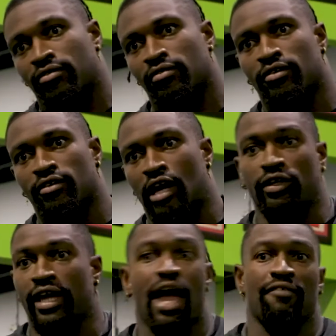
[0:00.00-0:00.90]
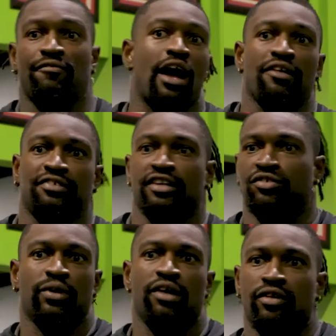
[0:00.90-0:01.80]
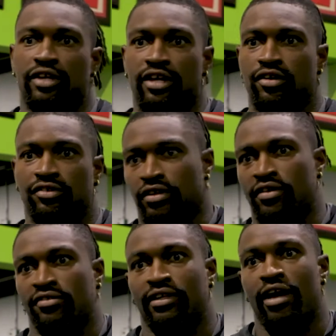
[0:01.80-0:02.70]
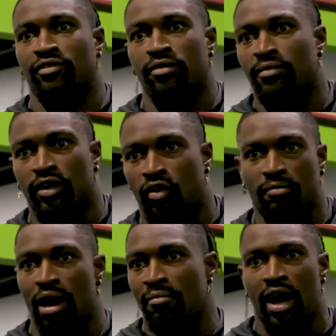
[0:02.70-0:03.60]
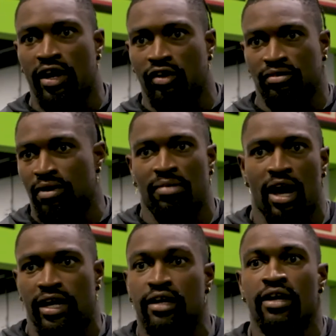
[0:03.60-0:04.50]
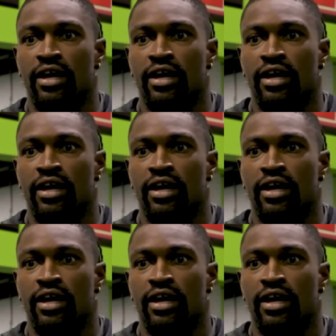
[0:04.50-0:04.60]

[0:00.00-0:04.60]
I only have 5, 6, whatever years of this left in me or in my body, or until my body